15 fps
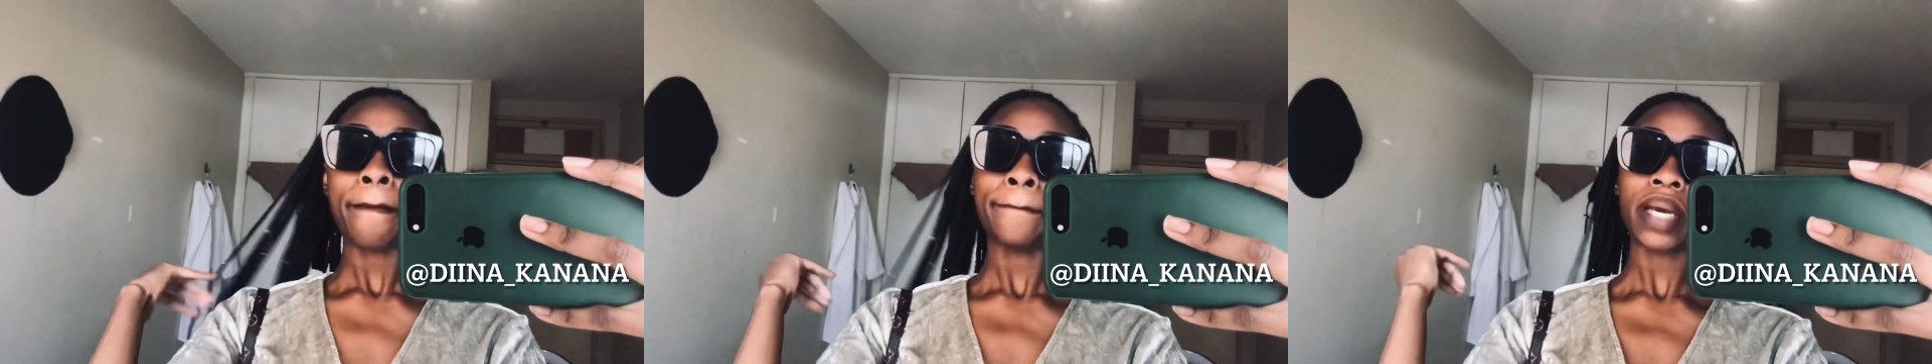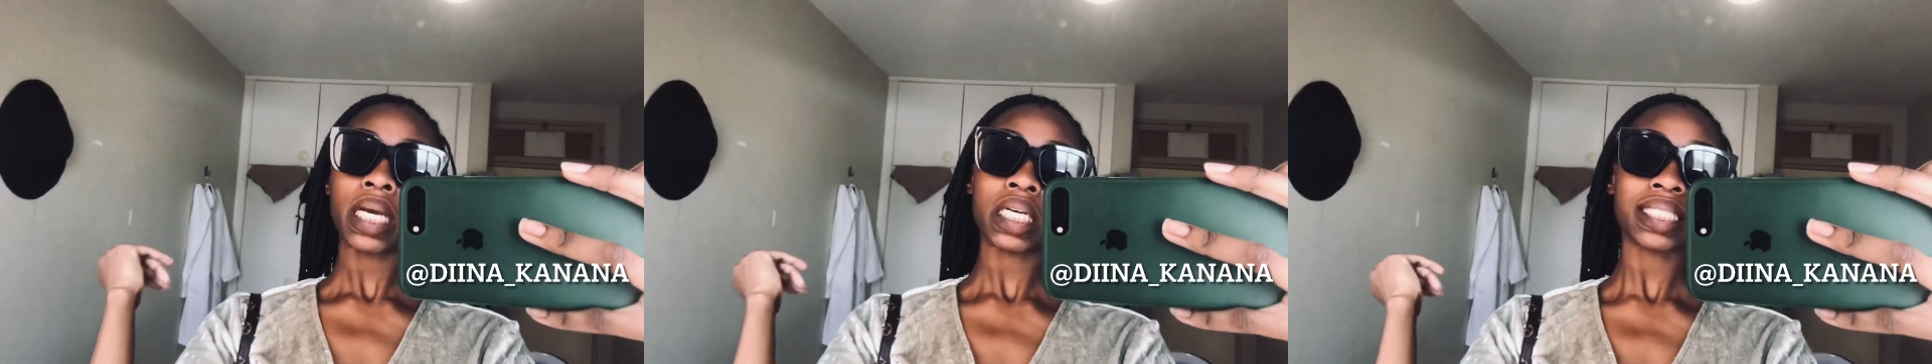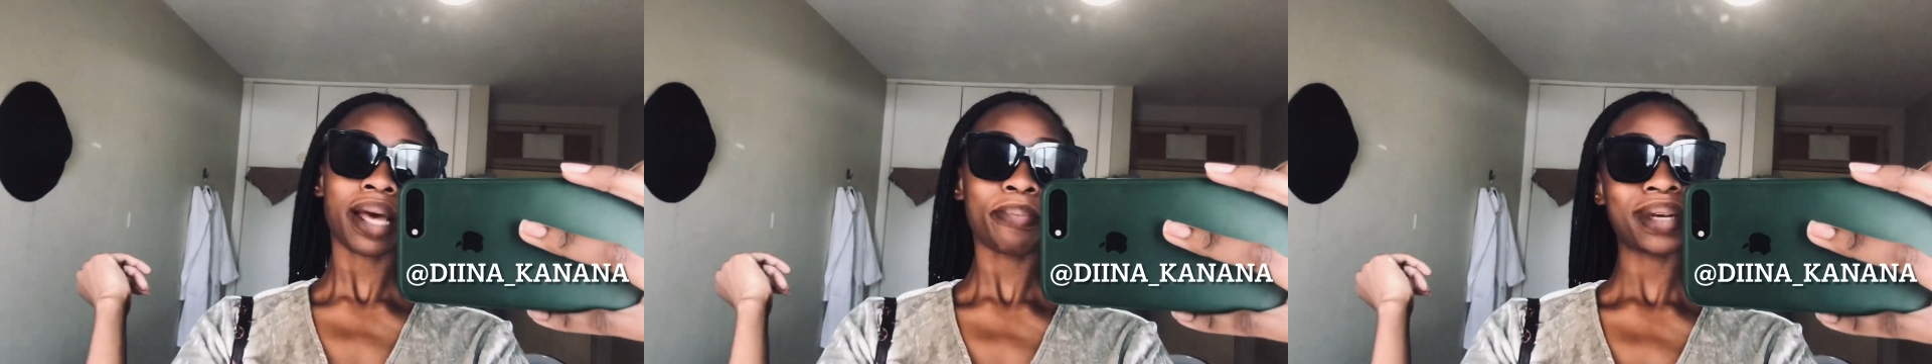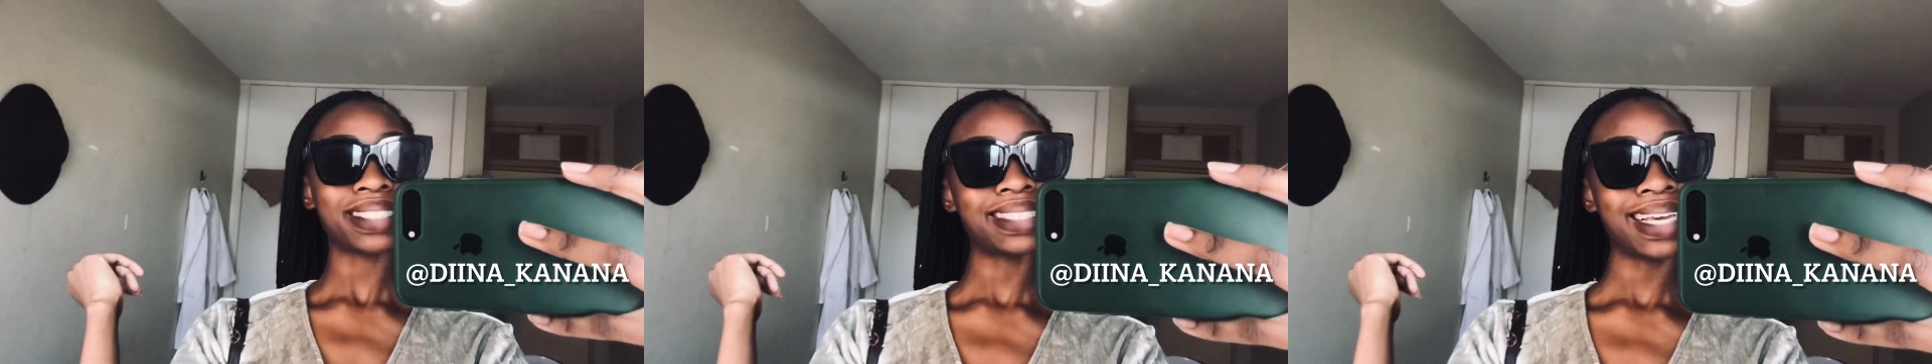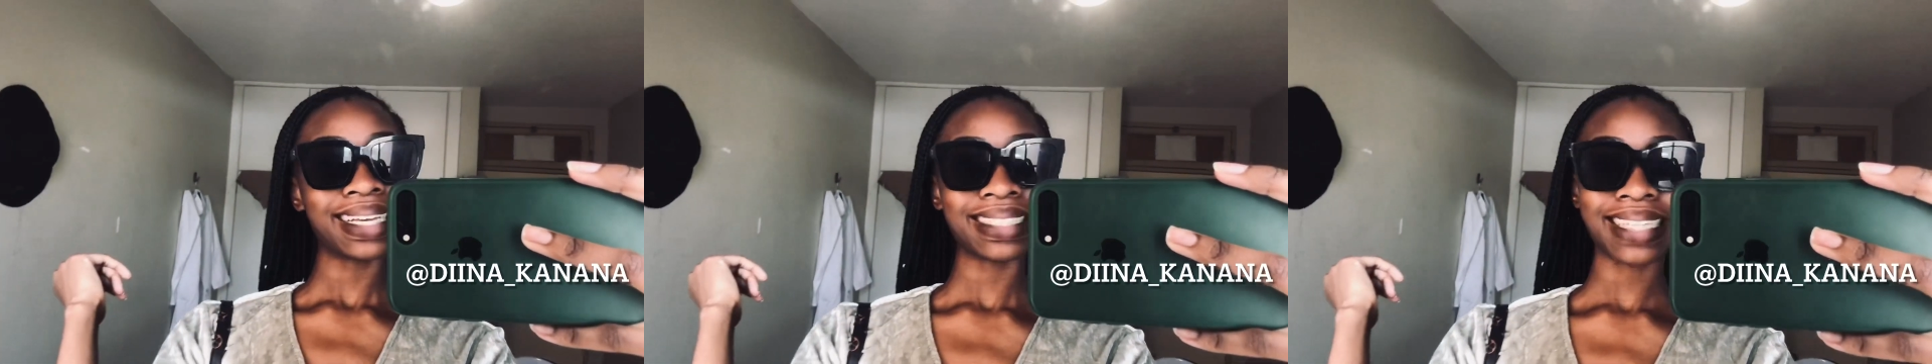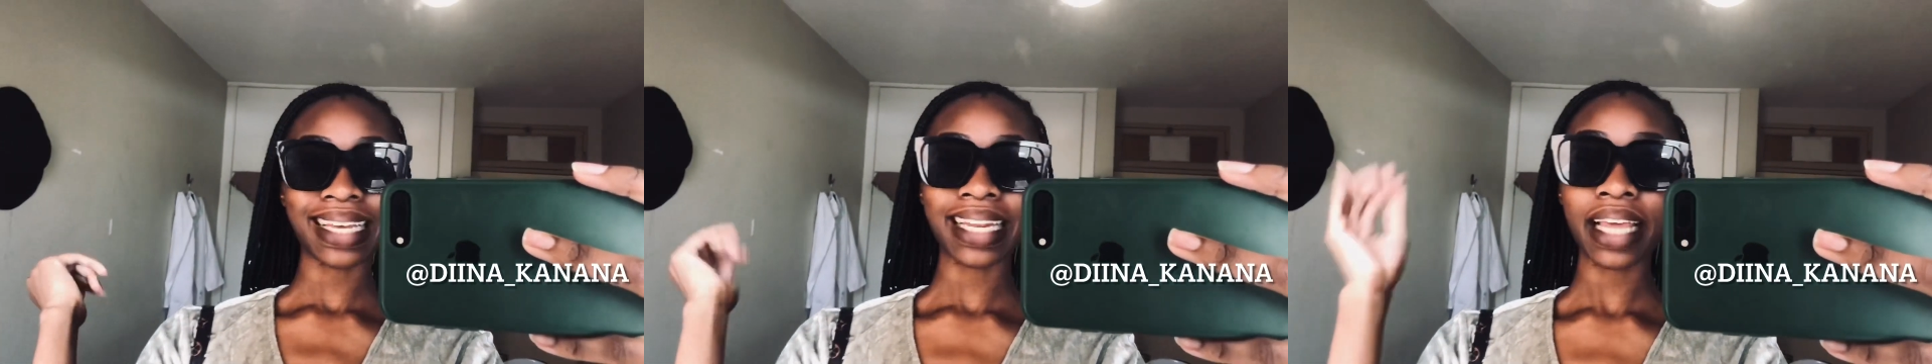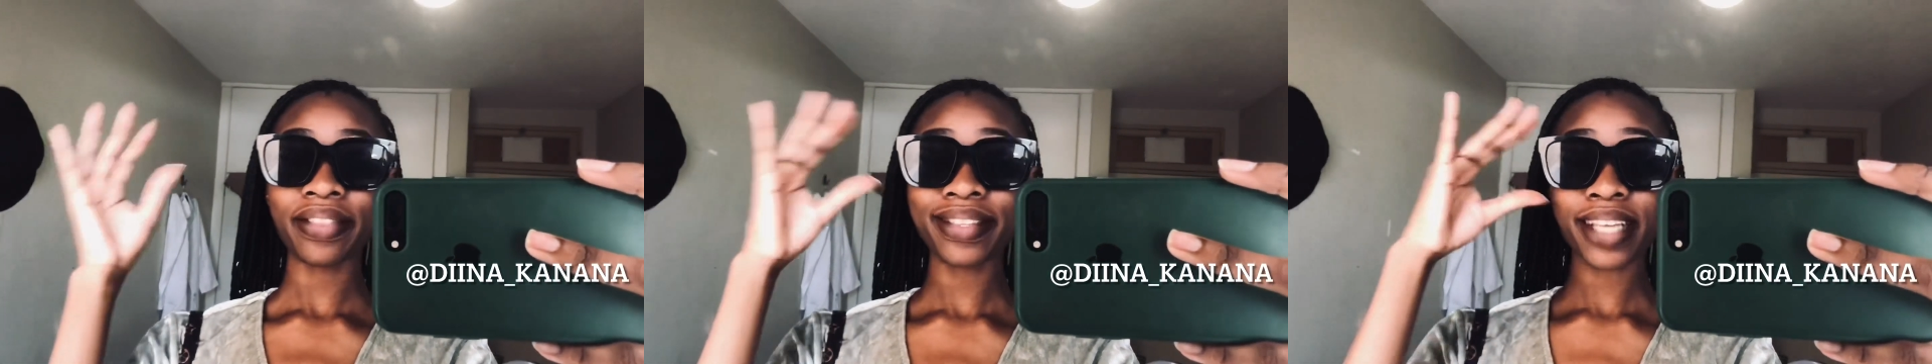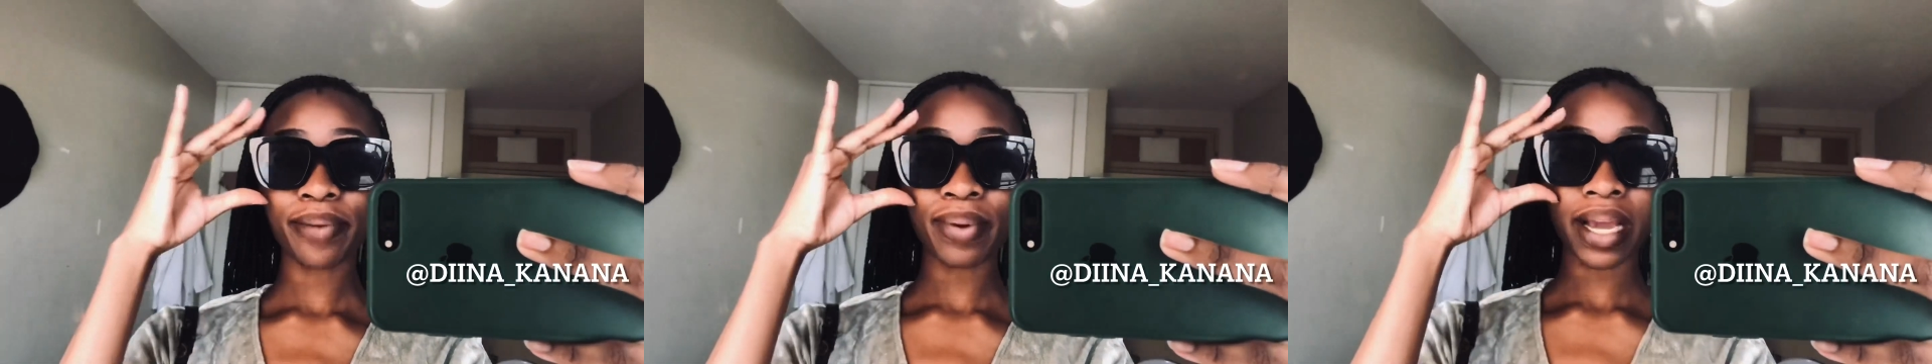because I'm addicted. And
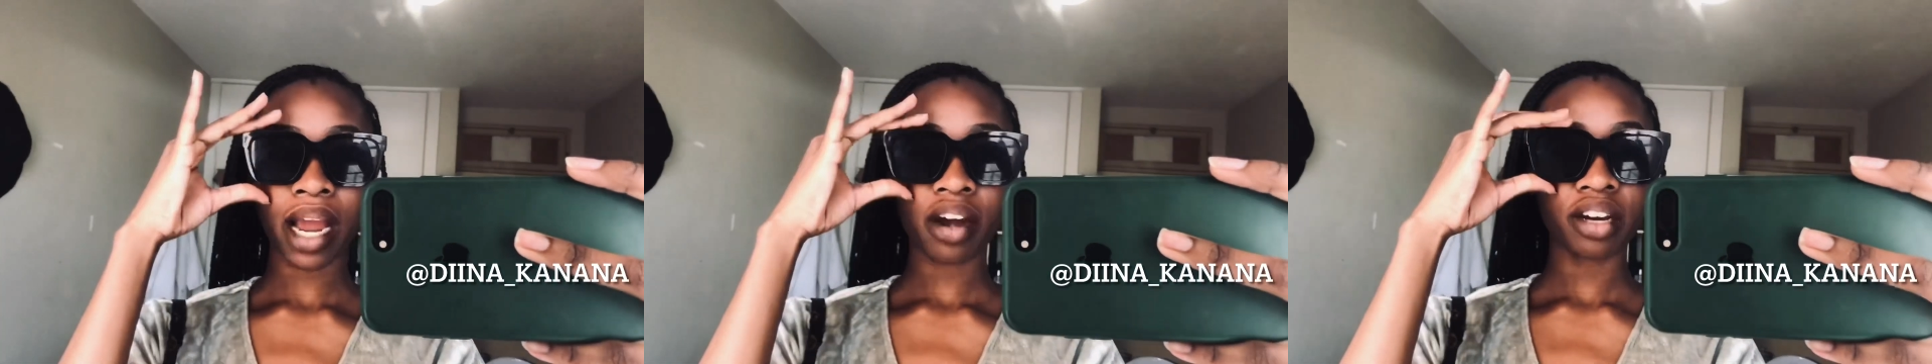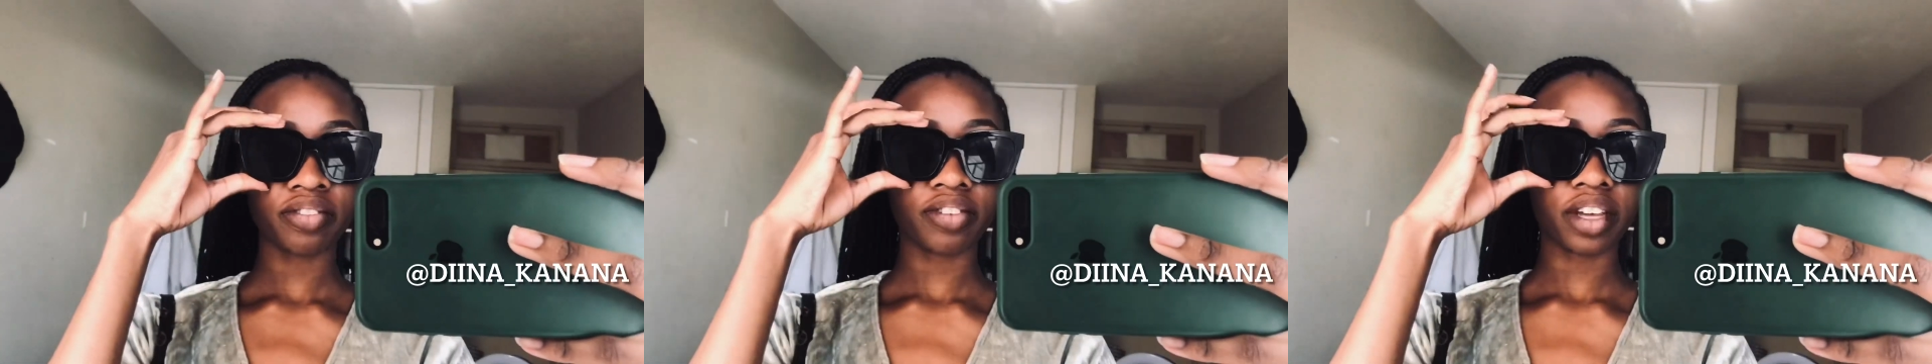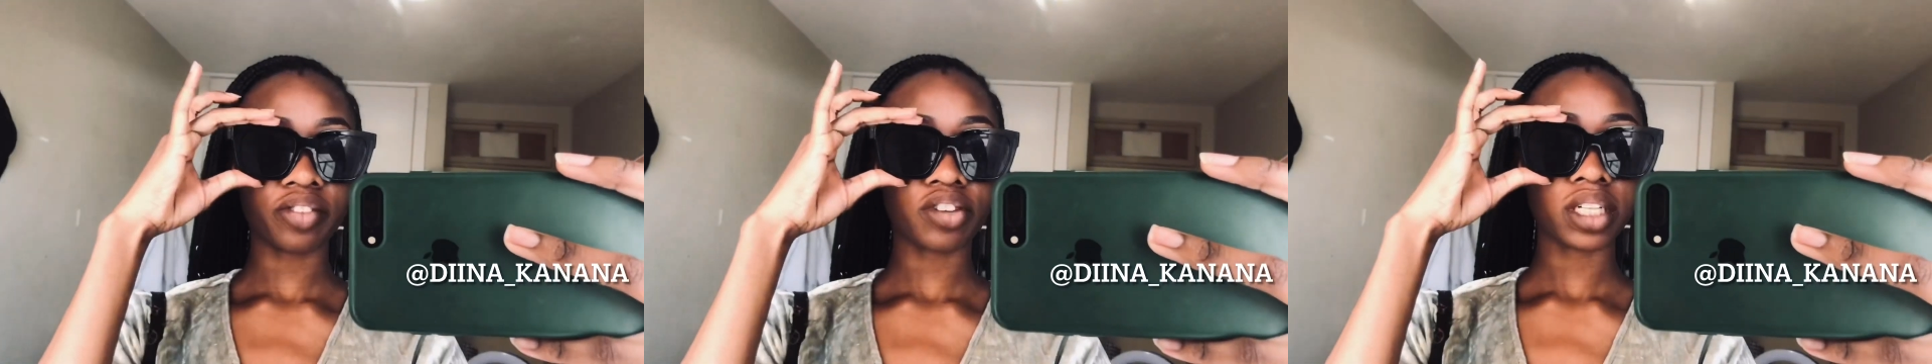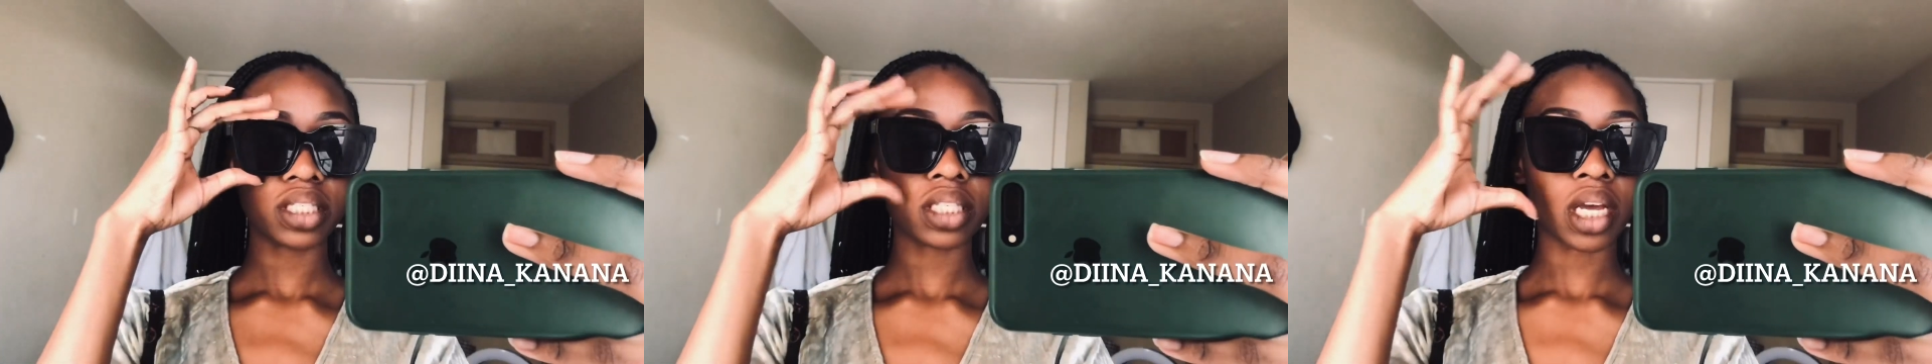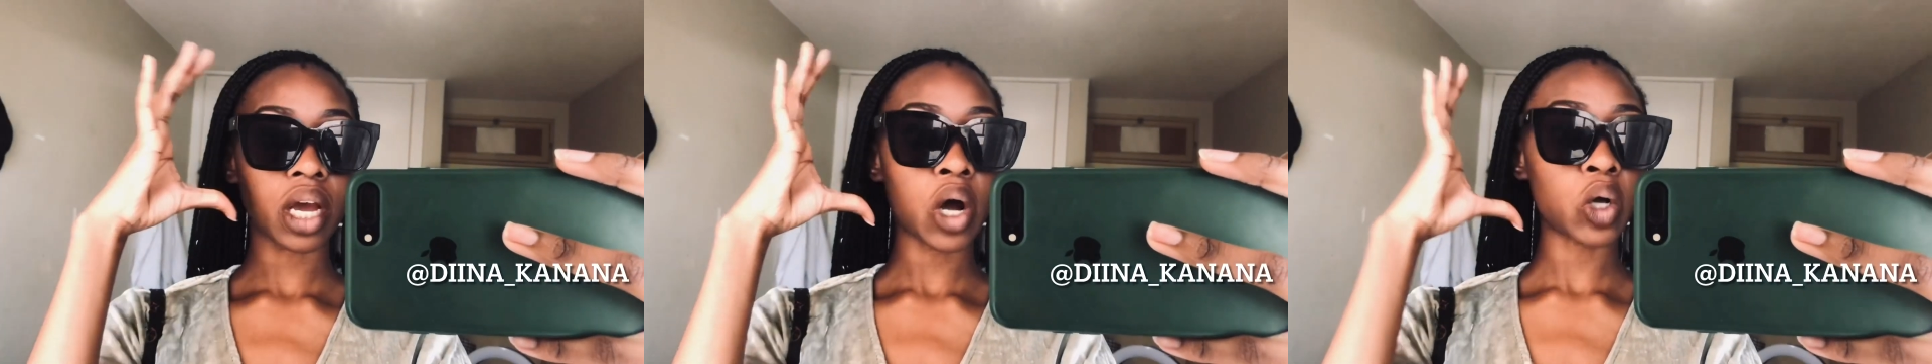these are my current favorites.